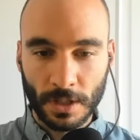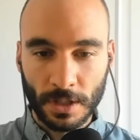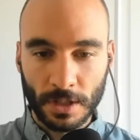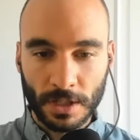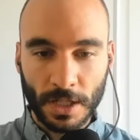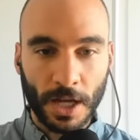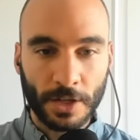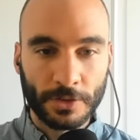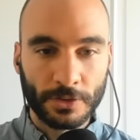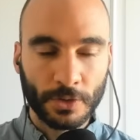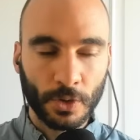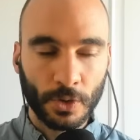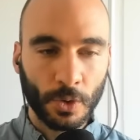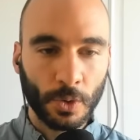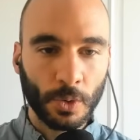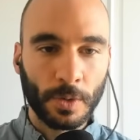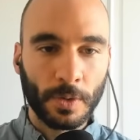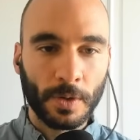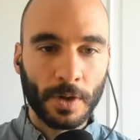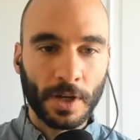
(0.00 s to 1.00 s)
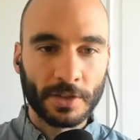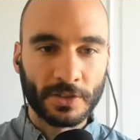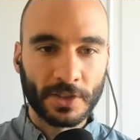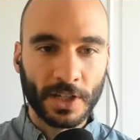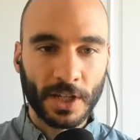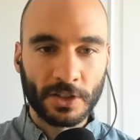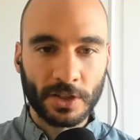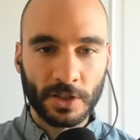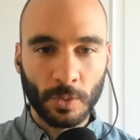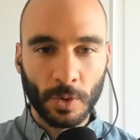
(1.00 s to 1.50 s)
Yeah, so
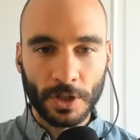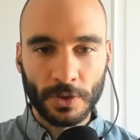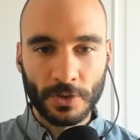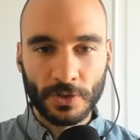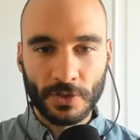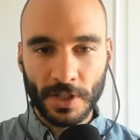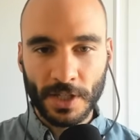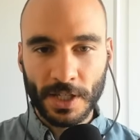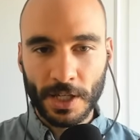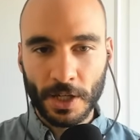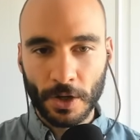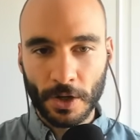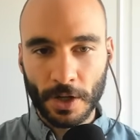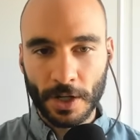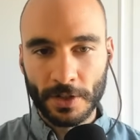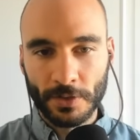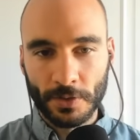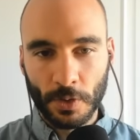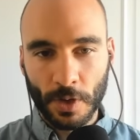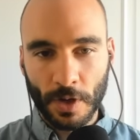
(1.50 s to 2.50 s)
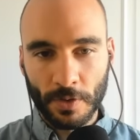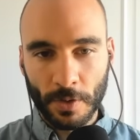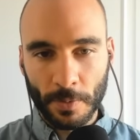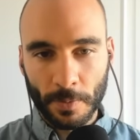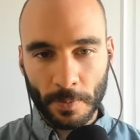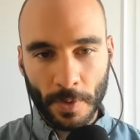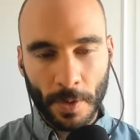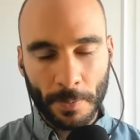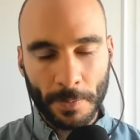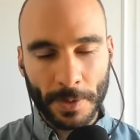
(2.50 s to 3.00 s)
essentially what you see here is you have
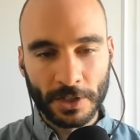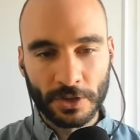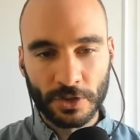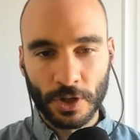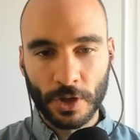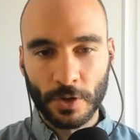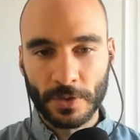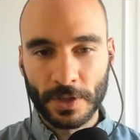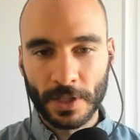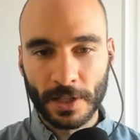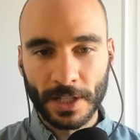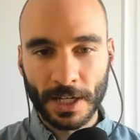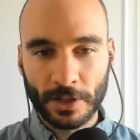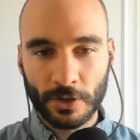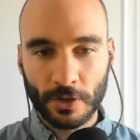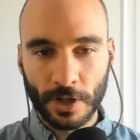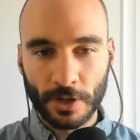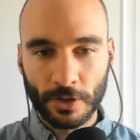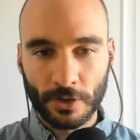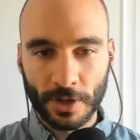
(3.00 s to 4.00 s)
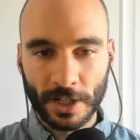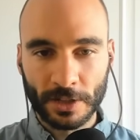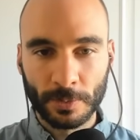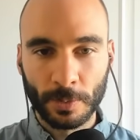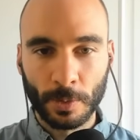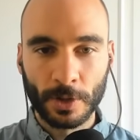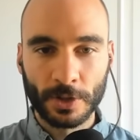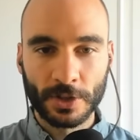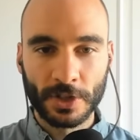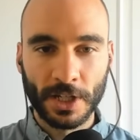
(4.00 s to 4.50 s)
a picture of the electron
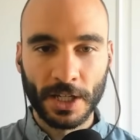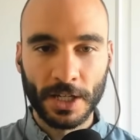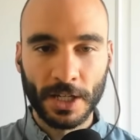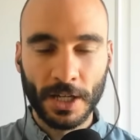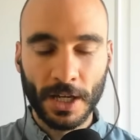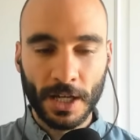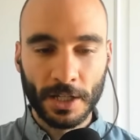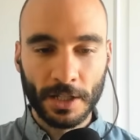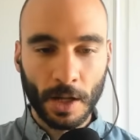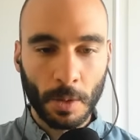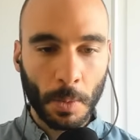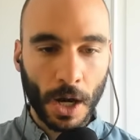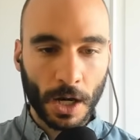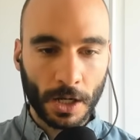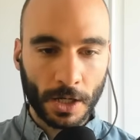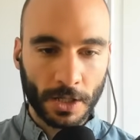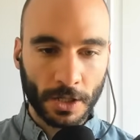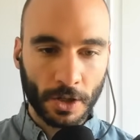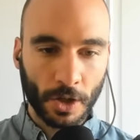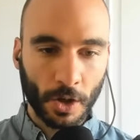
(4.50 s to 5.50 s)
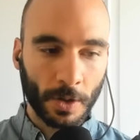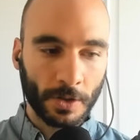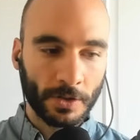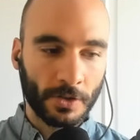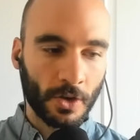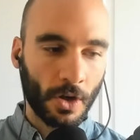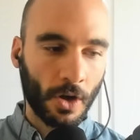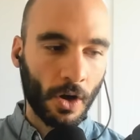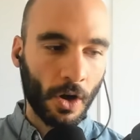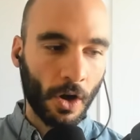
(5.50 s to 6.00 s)
transport chain. Now, I'm not going to go
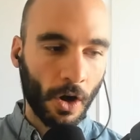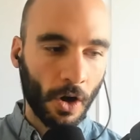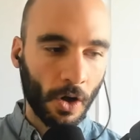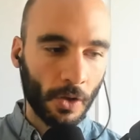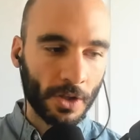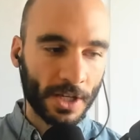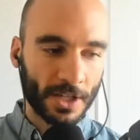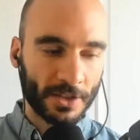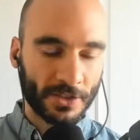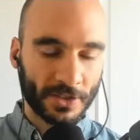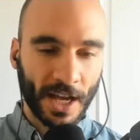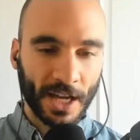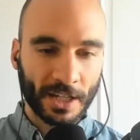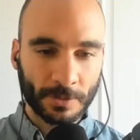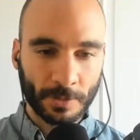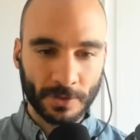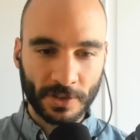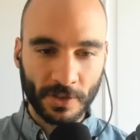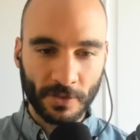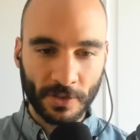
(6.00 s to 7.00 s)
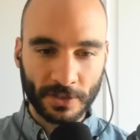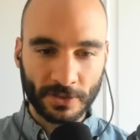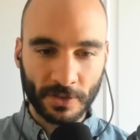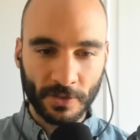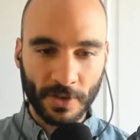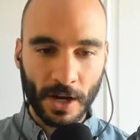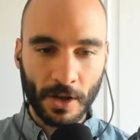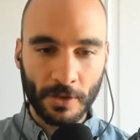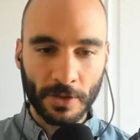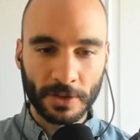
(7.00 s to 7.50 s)
into all the exact specifics
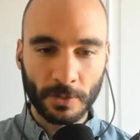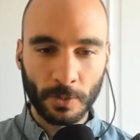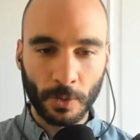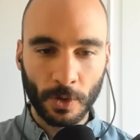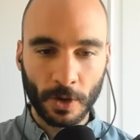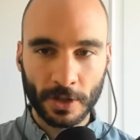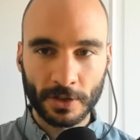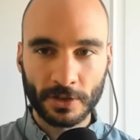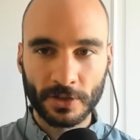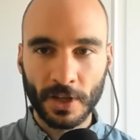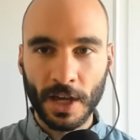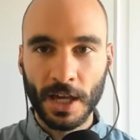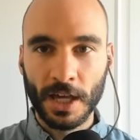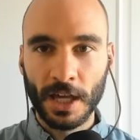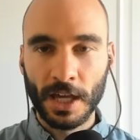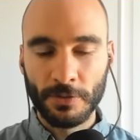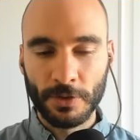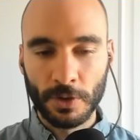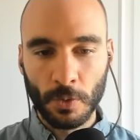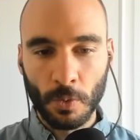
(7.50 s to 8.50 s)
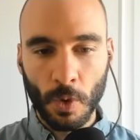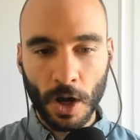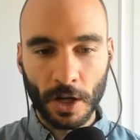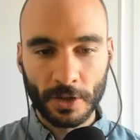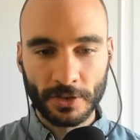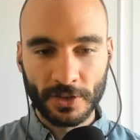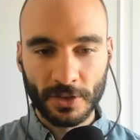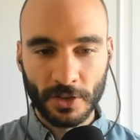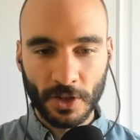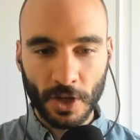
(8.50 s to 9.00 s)
of how this works. If you
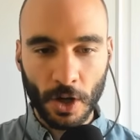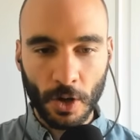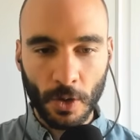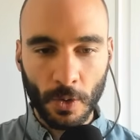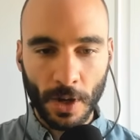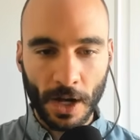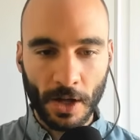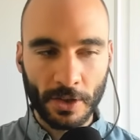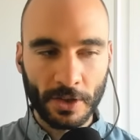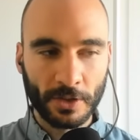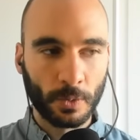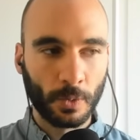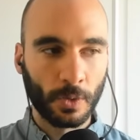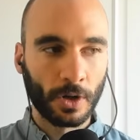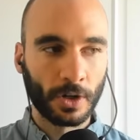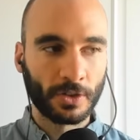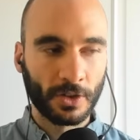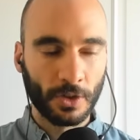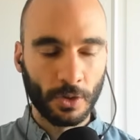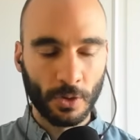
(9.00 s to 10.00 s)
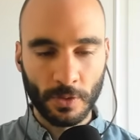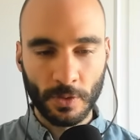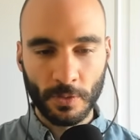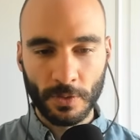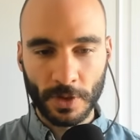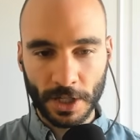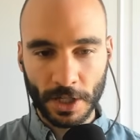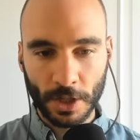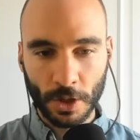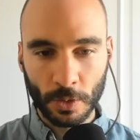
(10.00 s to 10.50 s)
want to know how this works, I do have a
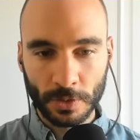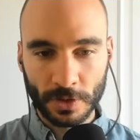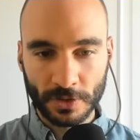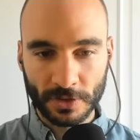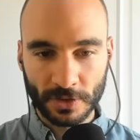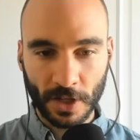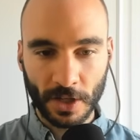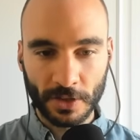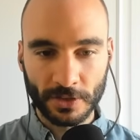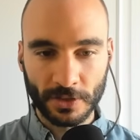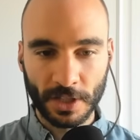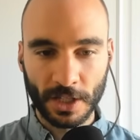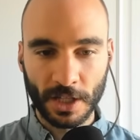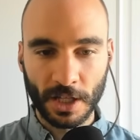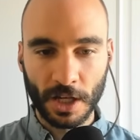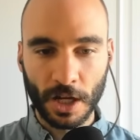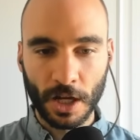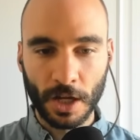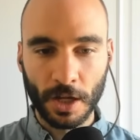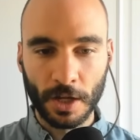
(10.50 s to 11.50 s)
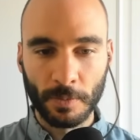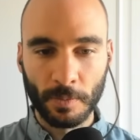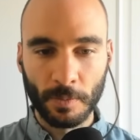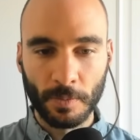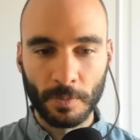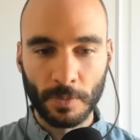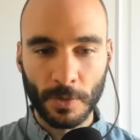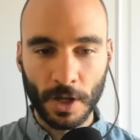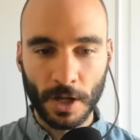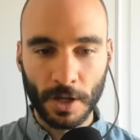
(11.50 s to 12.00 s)
video discussing it on
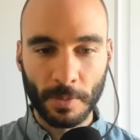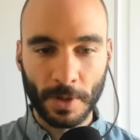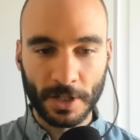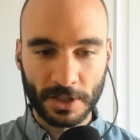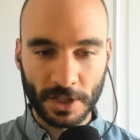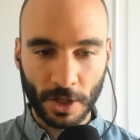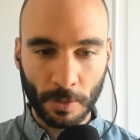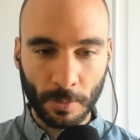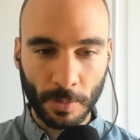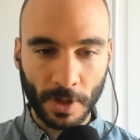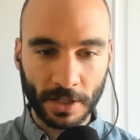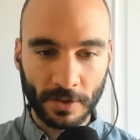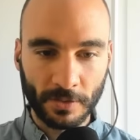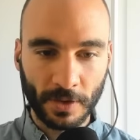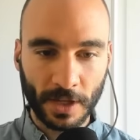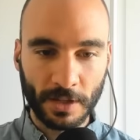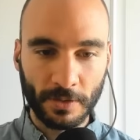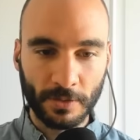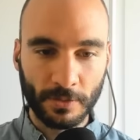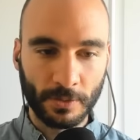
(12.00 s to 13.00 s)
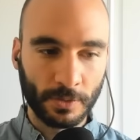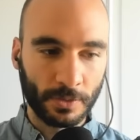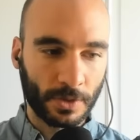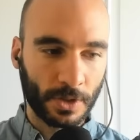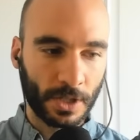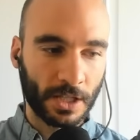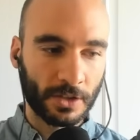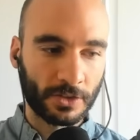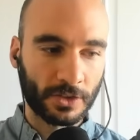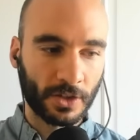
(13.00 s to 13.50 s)
my channel, Mike Fave.
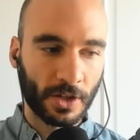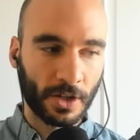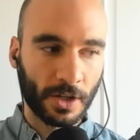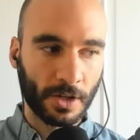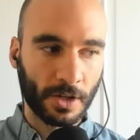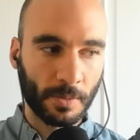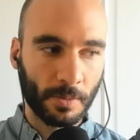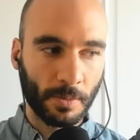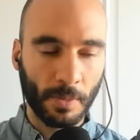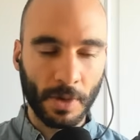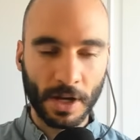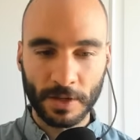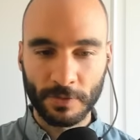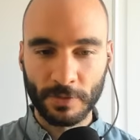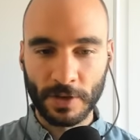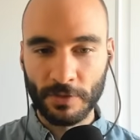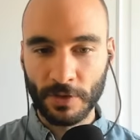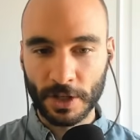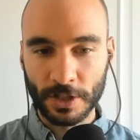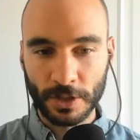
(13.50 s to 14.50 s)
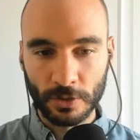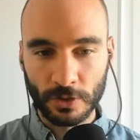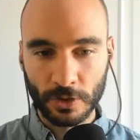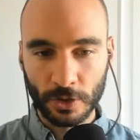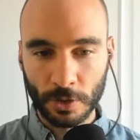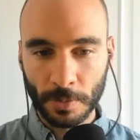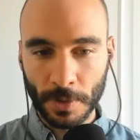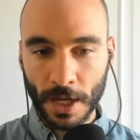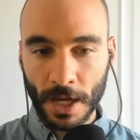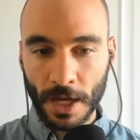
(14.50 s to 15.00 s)
It's Mike Fave on
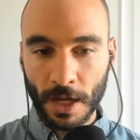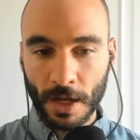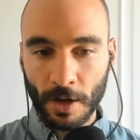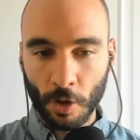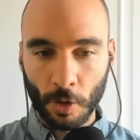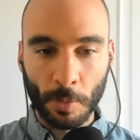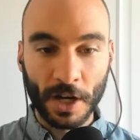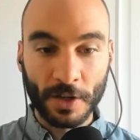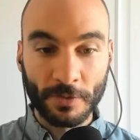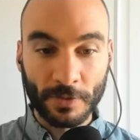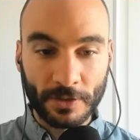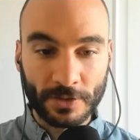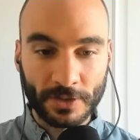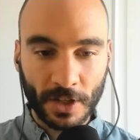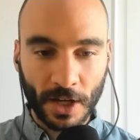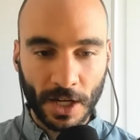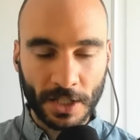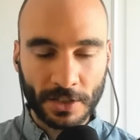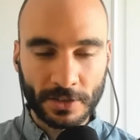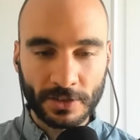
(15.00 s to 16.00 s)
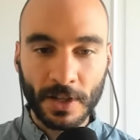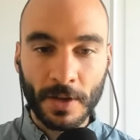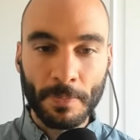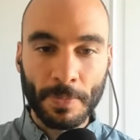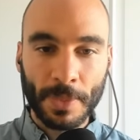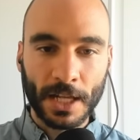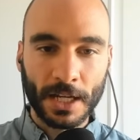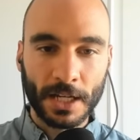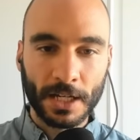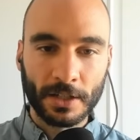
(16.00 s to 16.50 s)
YouTube, or Mike Fave Science.
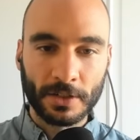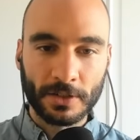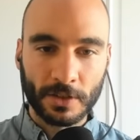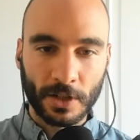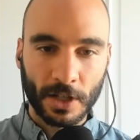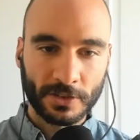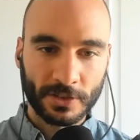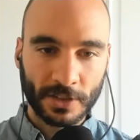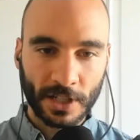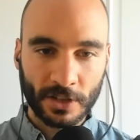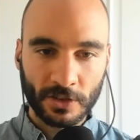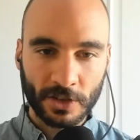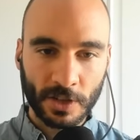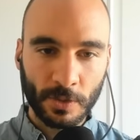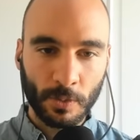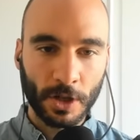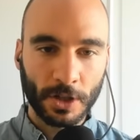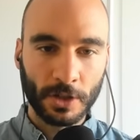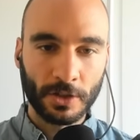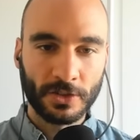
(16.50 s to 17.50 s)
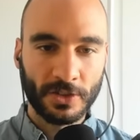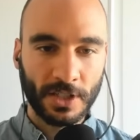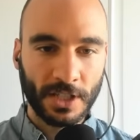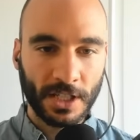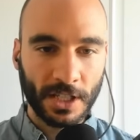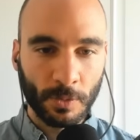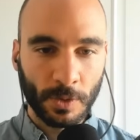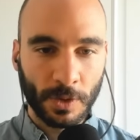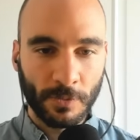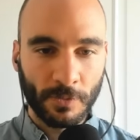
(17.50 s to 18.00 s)
And it's essentially what you're
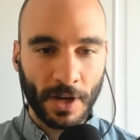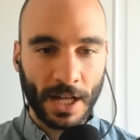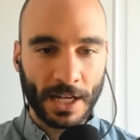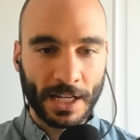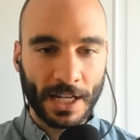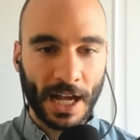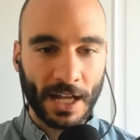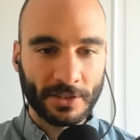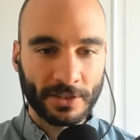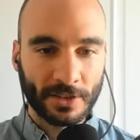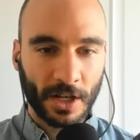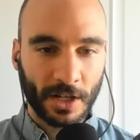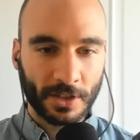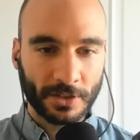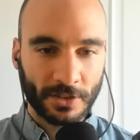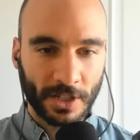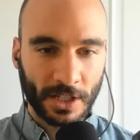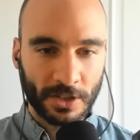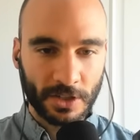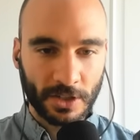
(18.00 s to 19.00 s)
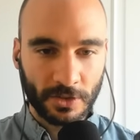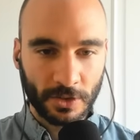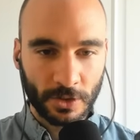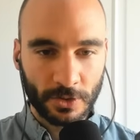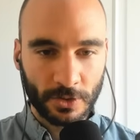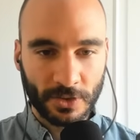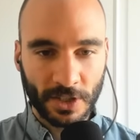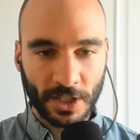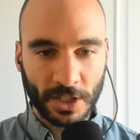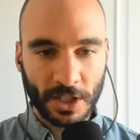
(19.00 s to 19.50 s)
seeing with fatty acid oxidation. So you
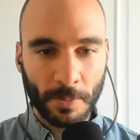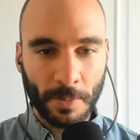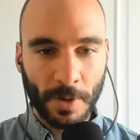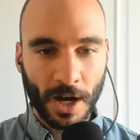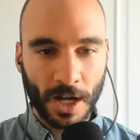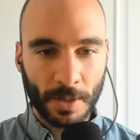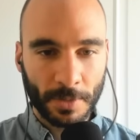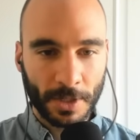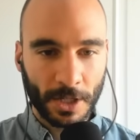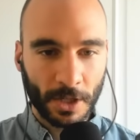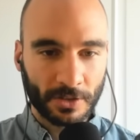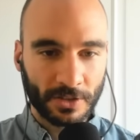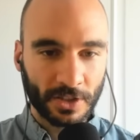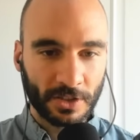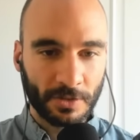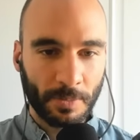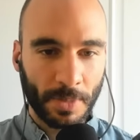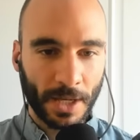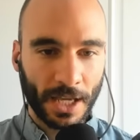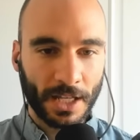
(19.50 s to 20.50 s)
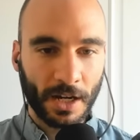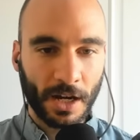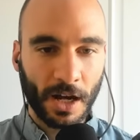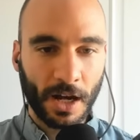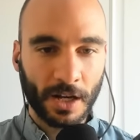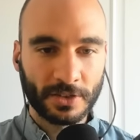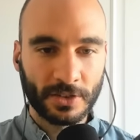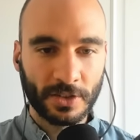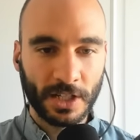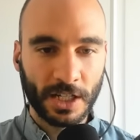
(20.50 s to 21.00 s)
see on the bottom there, it says beta
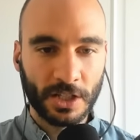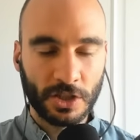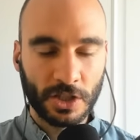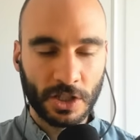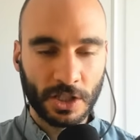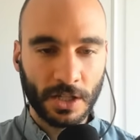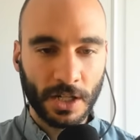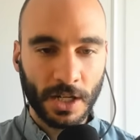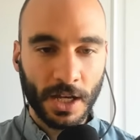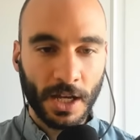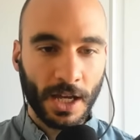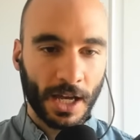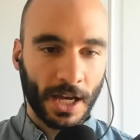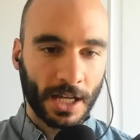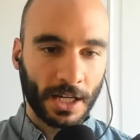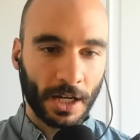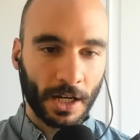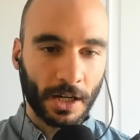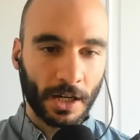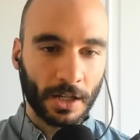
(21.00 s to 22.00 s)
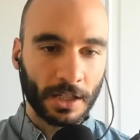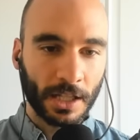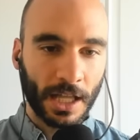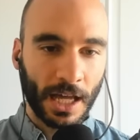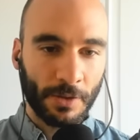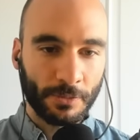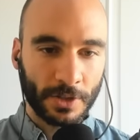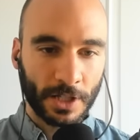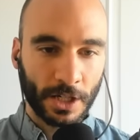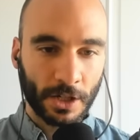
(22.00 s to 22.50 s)
oxidation. And on the
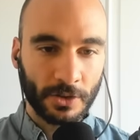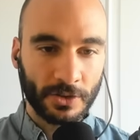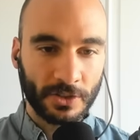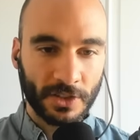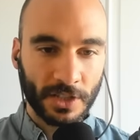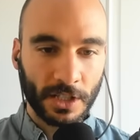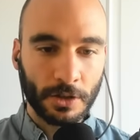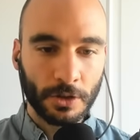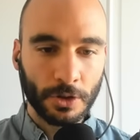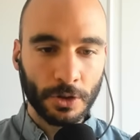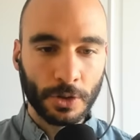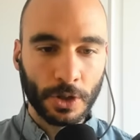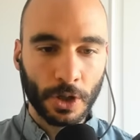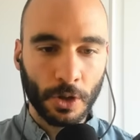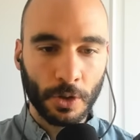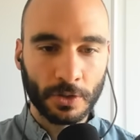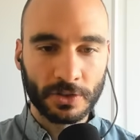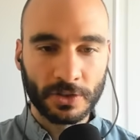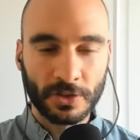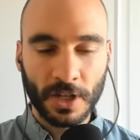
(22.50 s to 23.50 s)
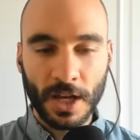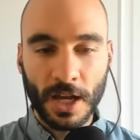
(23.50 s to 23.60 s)
left there, you see glucose.